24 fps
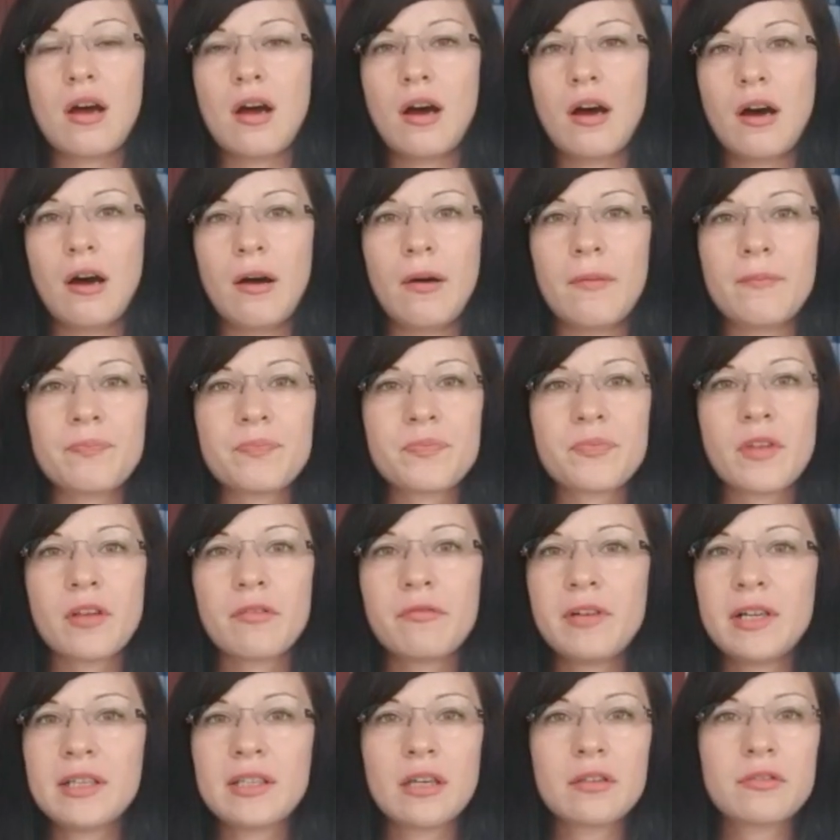
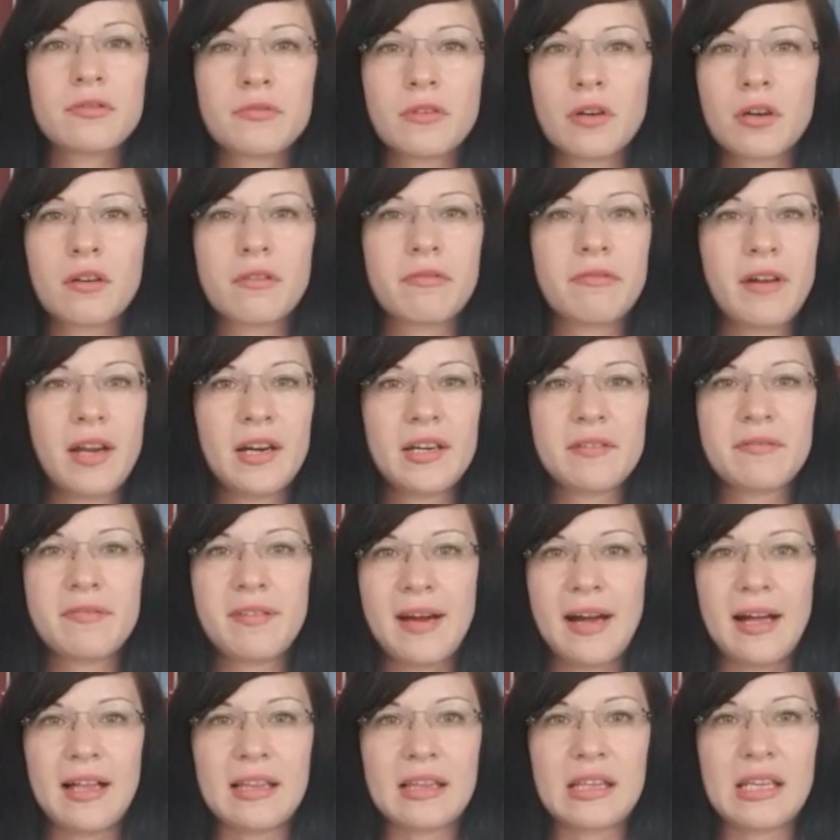will not work very
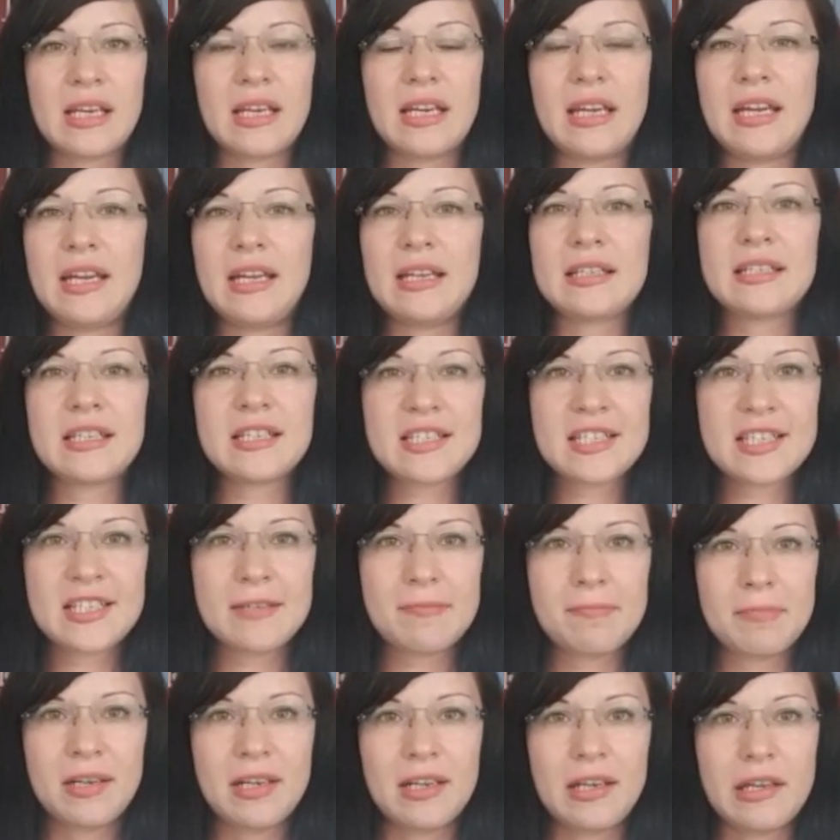well in
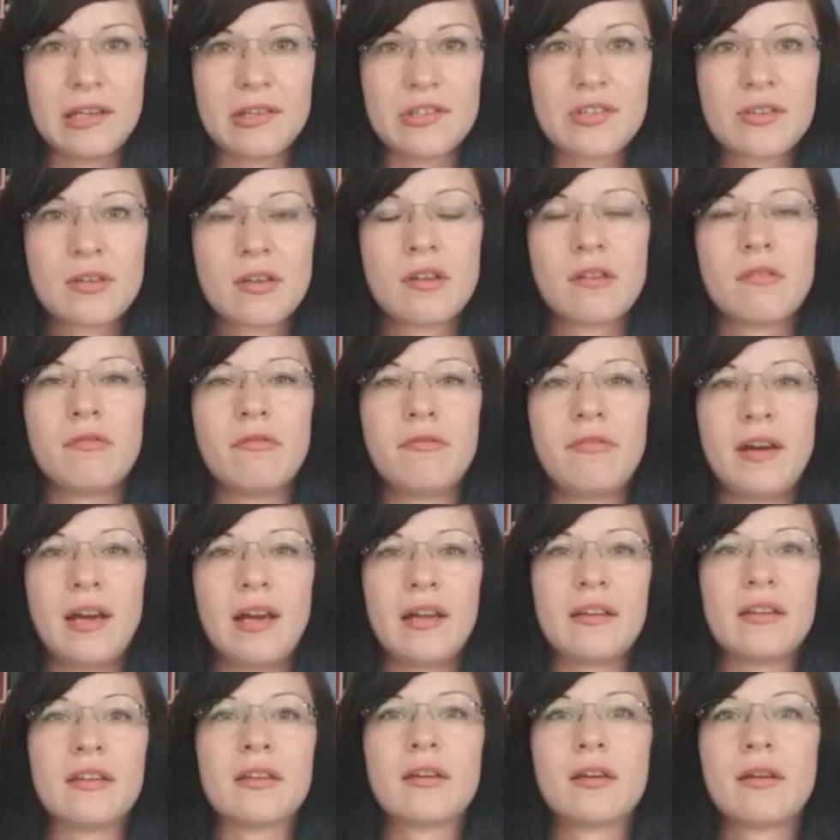disciplines
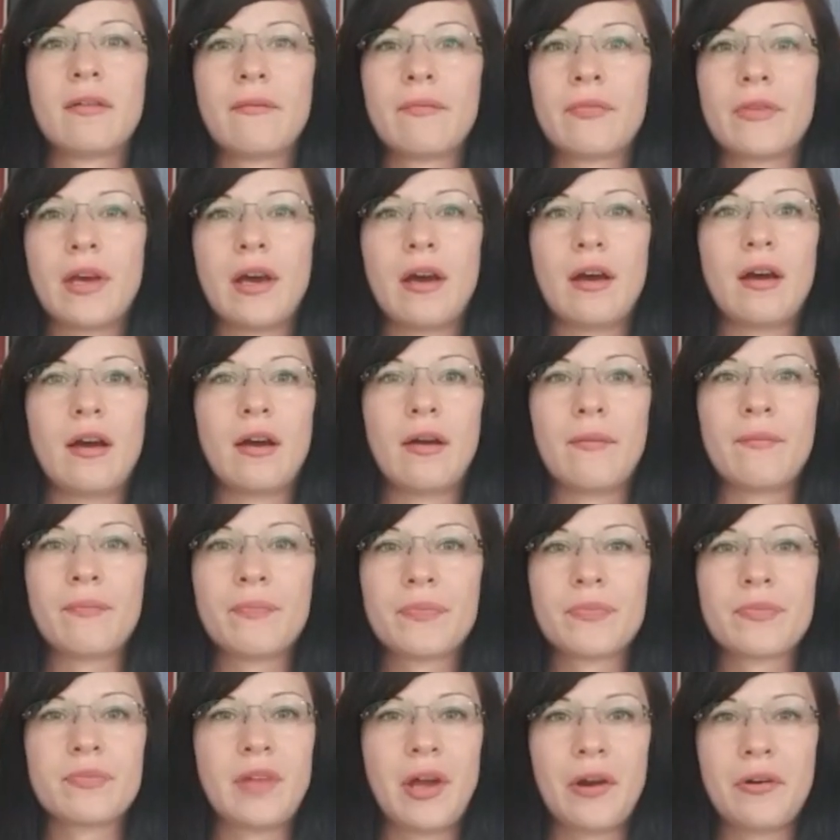when
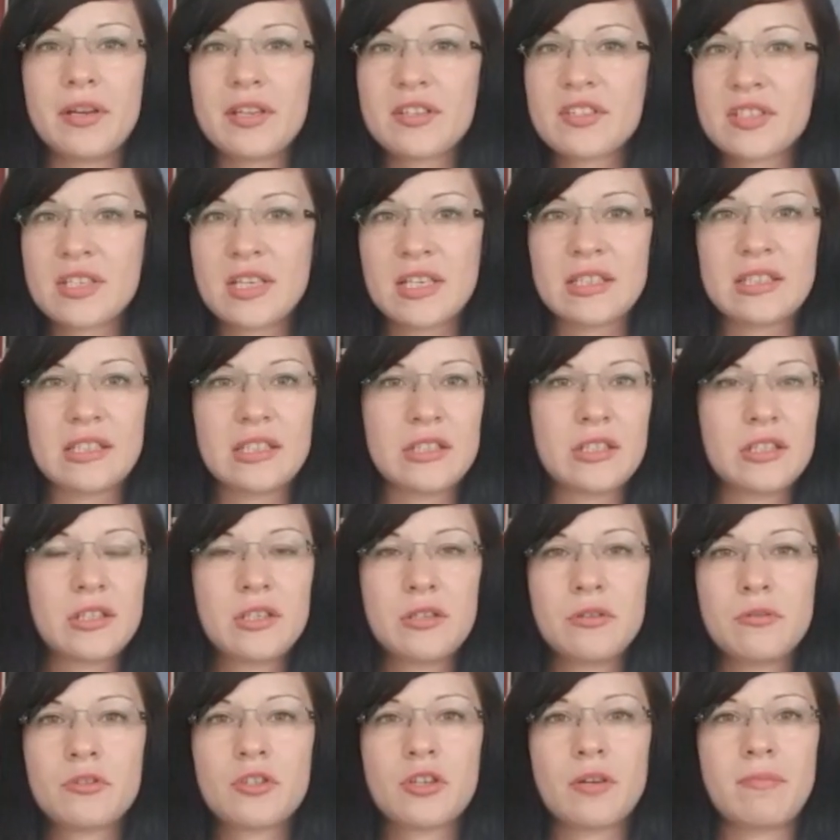there is not a
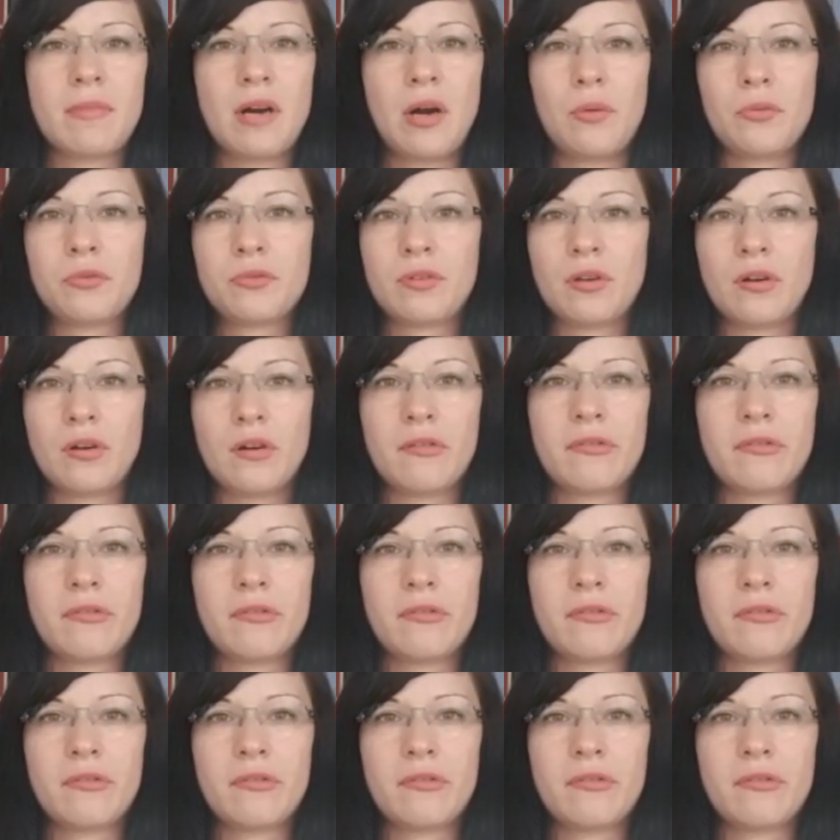huge amount